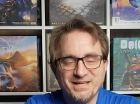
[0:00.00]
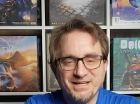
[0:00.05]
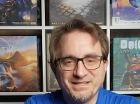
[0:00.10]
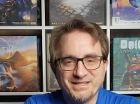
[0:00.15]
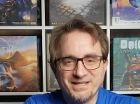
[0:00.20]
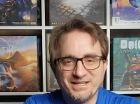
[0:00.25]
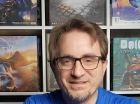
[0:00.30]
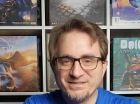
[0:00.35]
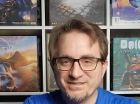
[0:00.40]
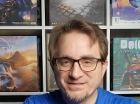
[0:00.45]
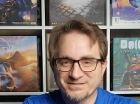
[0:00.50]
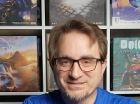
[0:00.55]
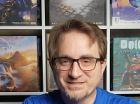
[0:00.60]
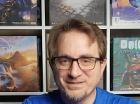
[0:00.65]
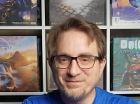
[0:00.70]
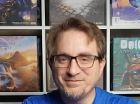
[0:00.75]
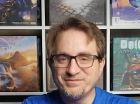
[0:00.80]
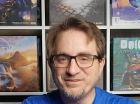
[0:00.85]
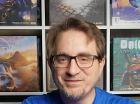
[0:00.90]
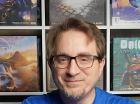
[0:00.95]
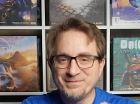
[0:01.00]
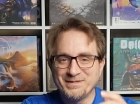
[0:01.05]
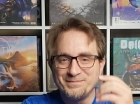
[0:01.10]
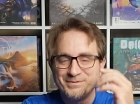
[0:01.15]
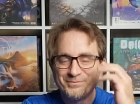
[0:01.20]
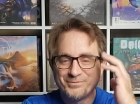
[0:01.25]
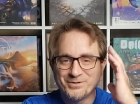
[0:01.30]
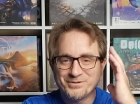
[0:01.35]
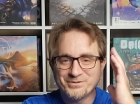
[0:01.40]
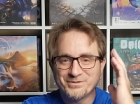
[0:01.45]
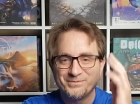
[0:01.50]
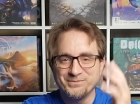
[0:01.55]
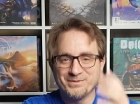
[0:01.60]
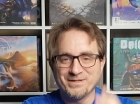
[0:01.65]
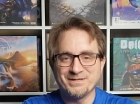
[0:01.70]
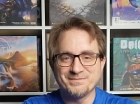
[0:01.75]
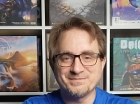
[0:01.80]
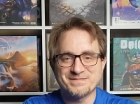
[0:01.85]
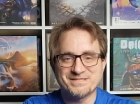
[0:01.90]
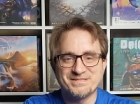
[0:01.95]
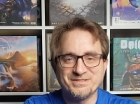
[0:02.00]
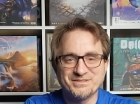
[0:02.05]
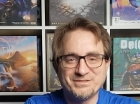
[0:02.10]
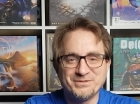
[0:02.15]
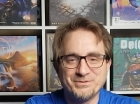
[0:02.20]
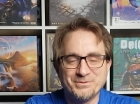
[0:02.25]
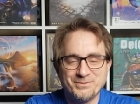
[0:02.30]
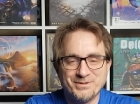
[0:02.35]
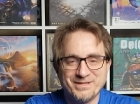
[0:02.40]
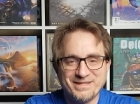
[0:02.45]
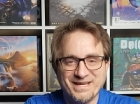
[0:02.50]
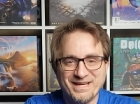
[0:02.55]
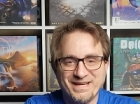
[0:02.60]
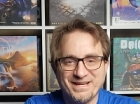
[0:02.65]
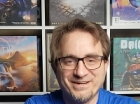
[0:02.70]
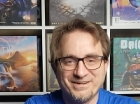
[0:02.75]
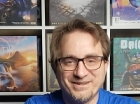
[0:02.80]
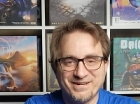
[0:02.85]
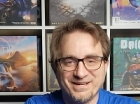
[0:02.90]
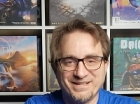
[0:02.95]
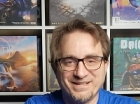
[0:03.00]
Now, some of you may be wondering what I'm still doing with hair.